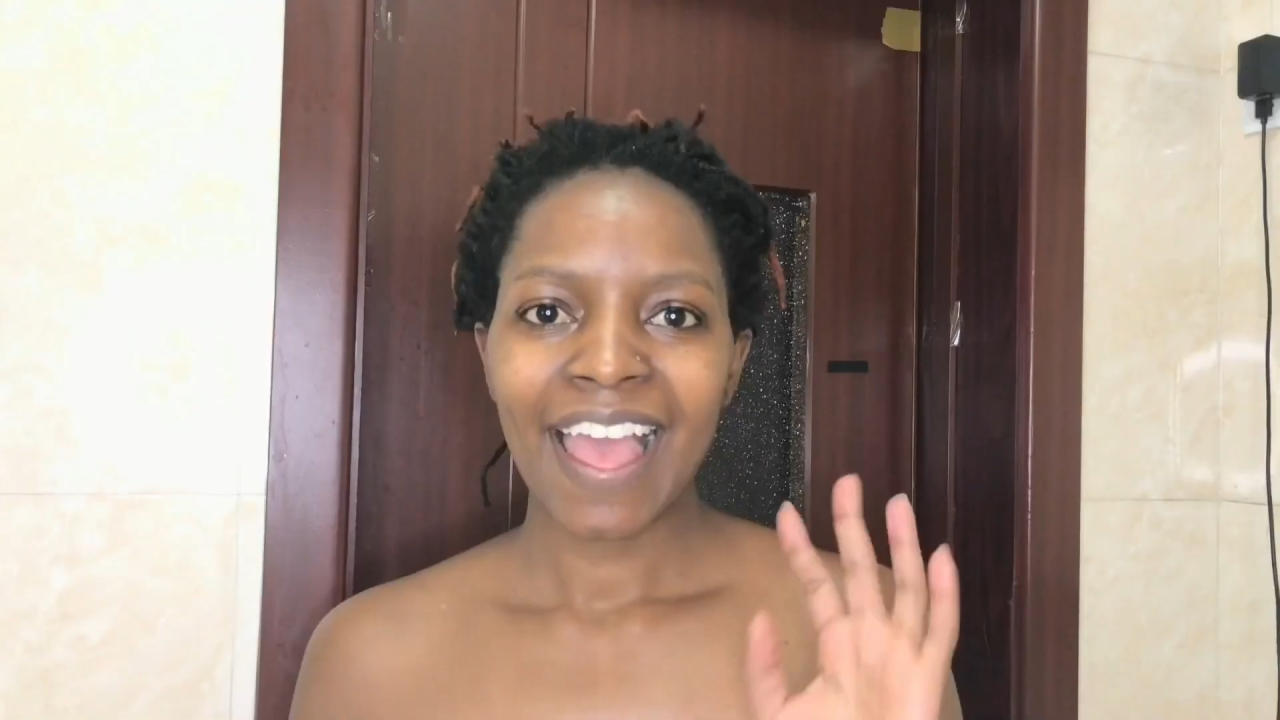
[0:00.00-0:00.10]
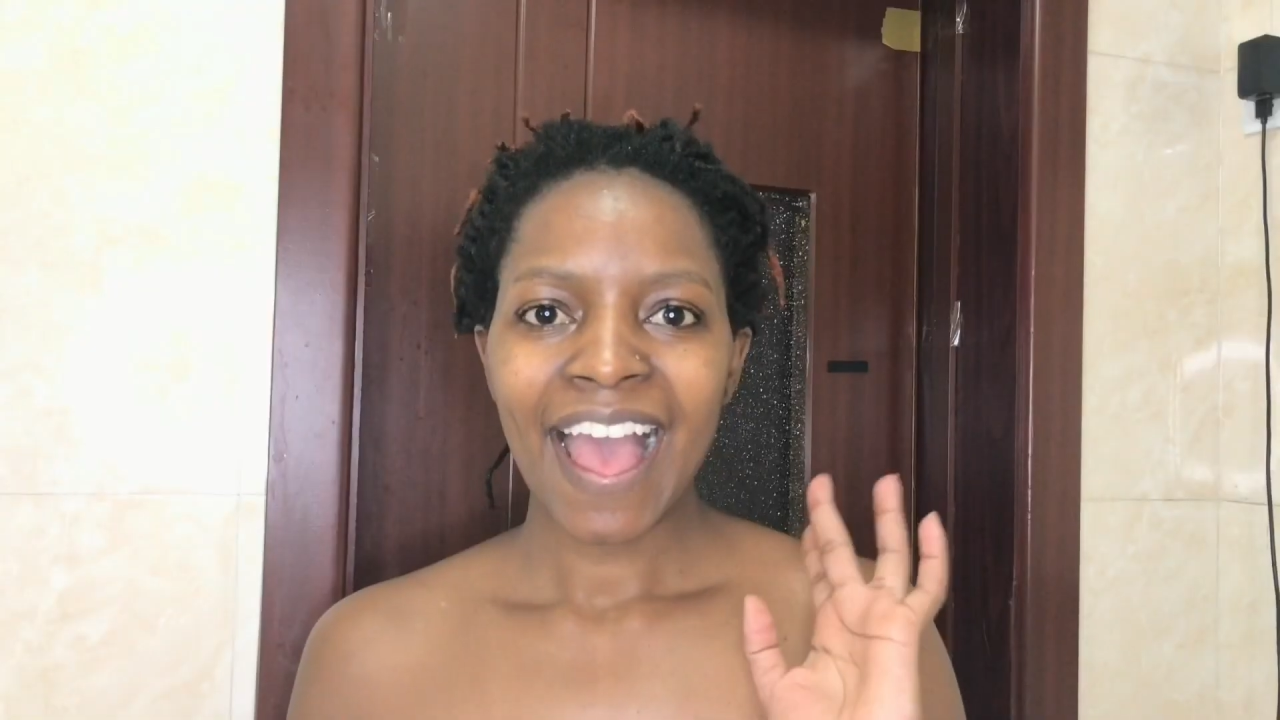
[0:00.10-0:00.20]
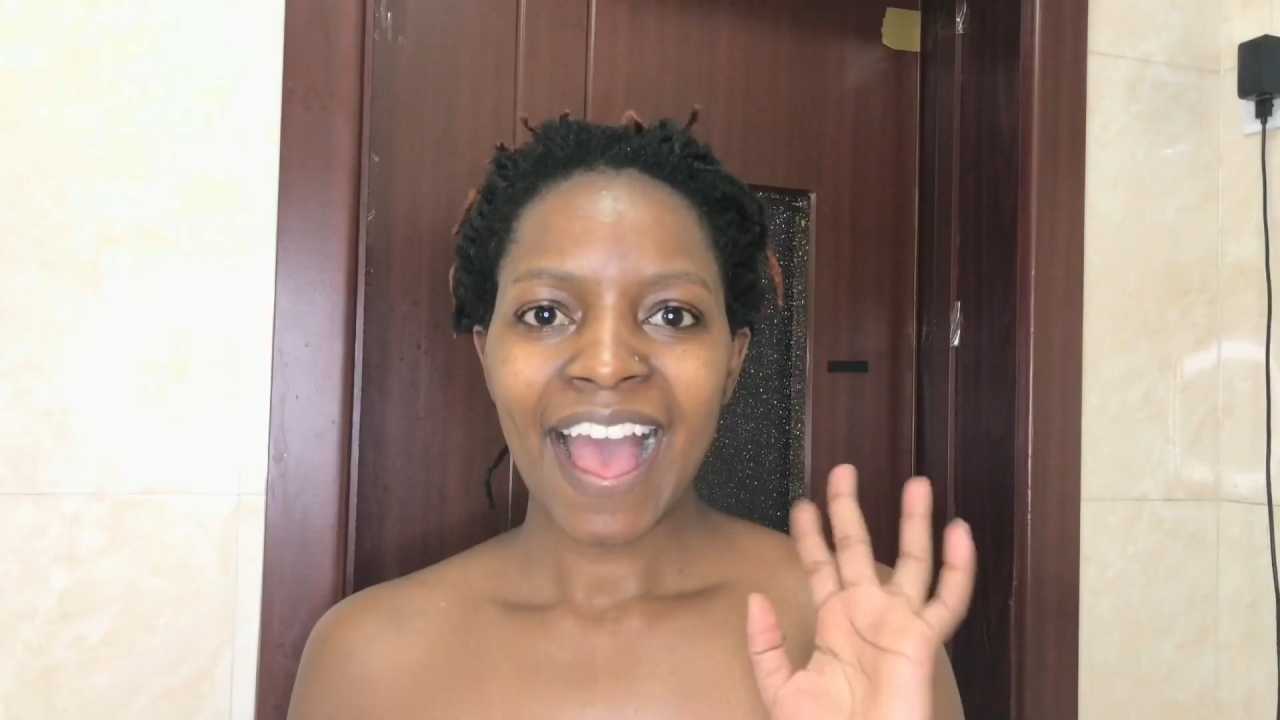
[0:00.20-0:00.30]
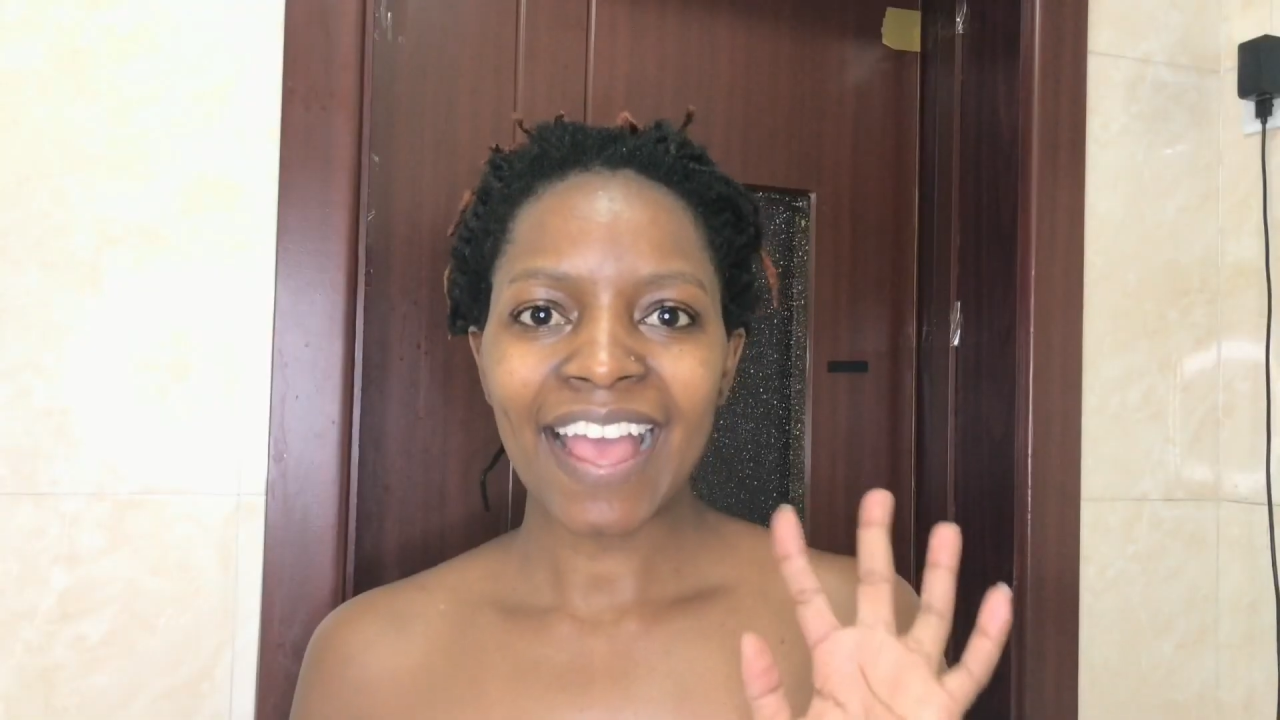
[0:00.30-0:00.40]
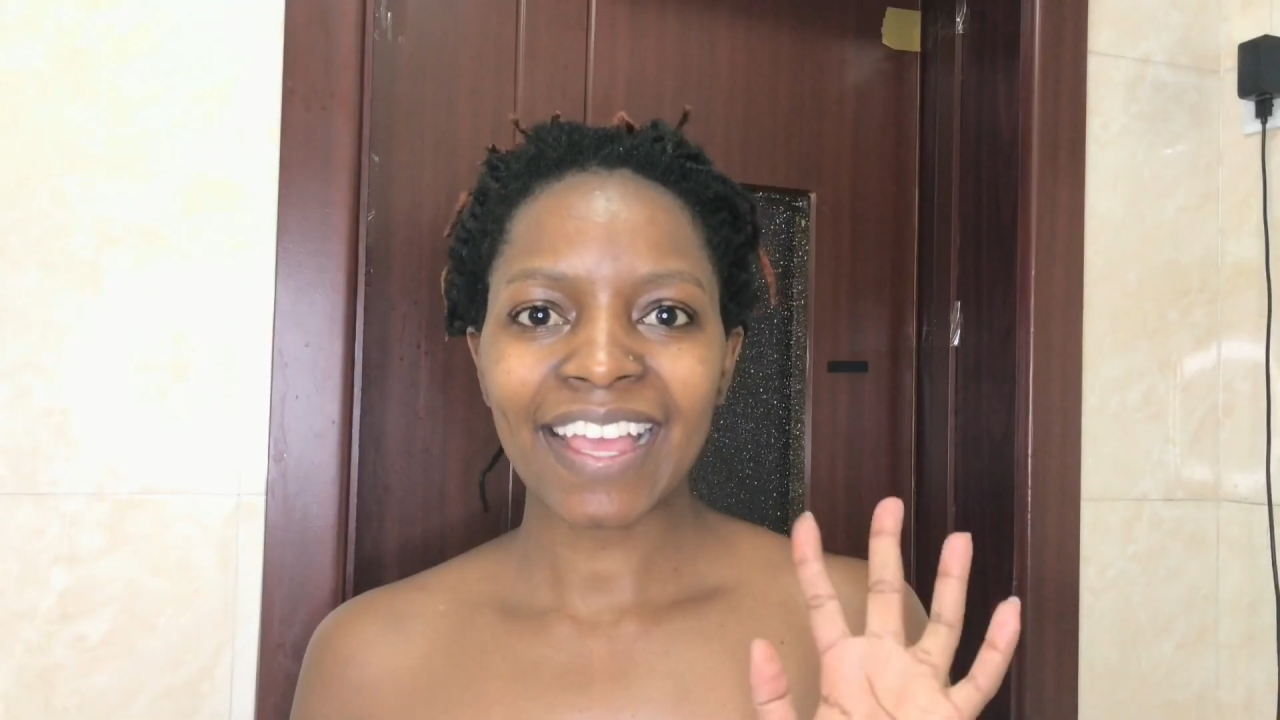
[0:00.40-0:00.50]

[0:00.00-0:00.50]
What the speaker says: Hi